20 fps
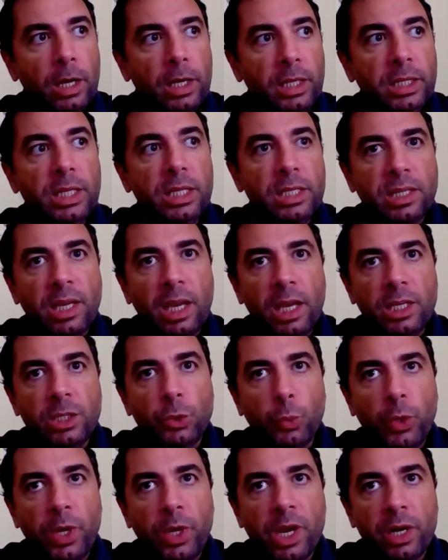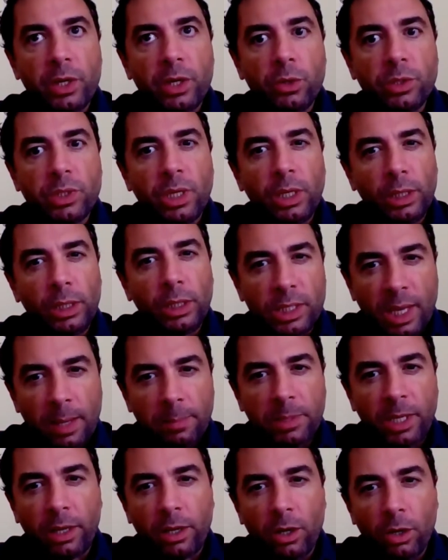in this case, we are using the
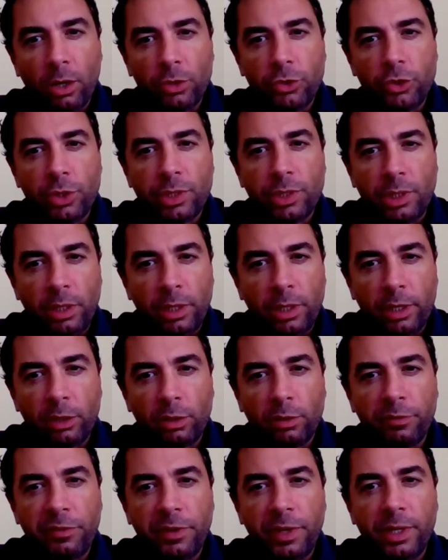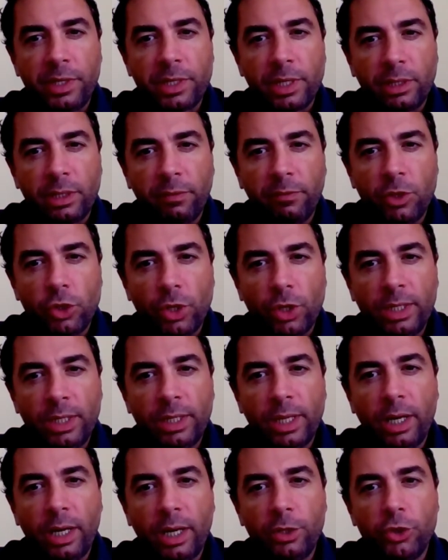same technologies, Internet of Things, artificial
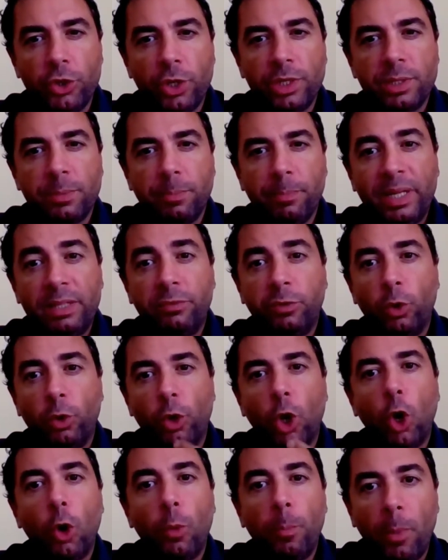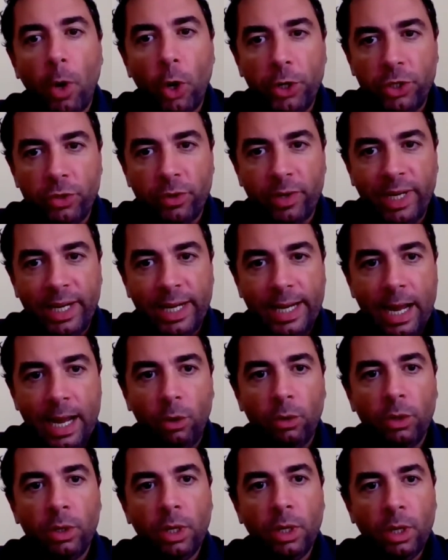intelligence, but for home monitoring
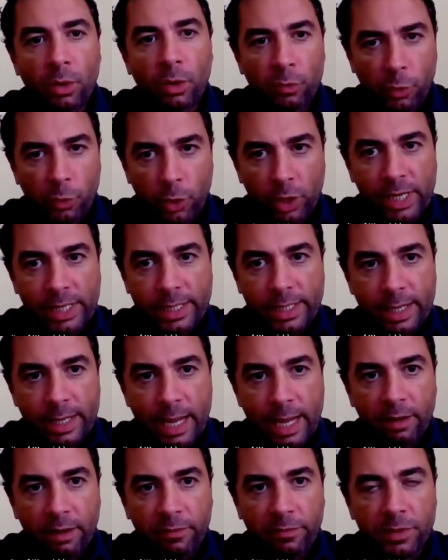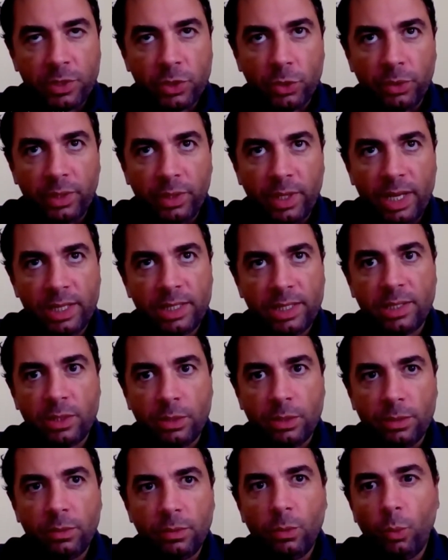now, for later life. So
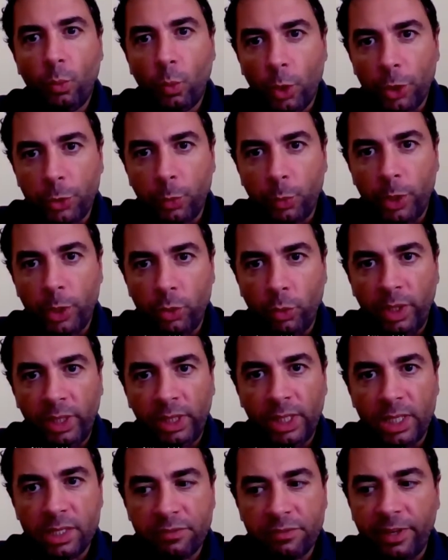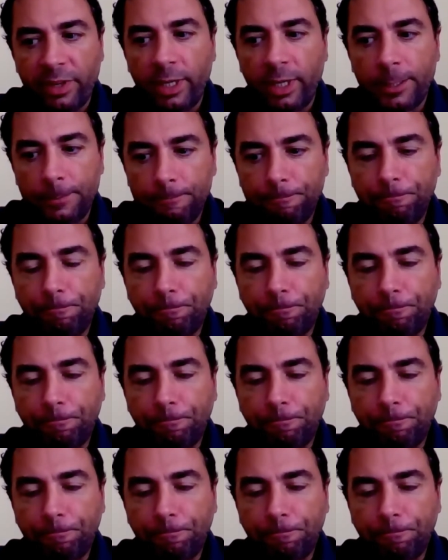that's what we do in this field.